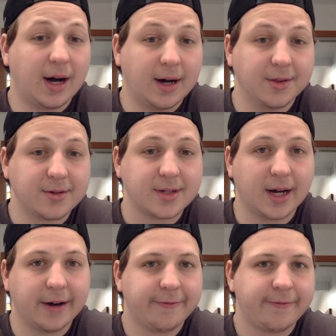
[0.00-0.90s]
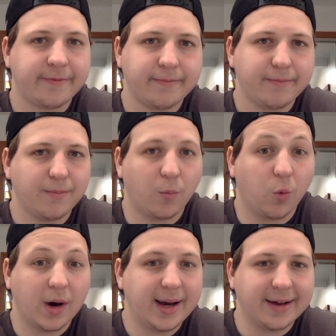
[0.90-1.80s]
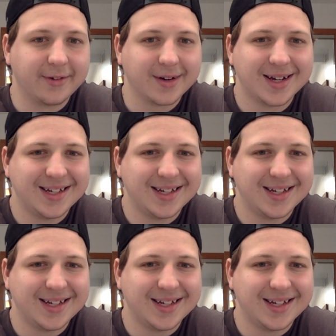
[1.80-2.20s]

other stuff, whatever.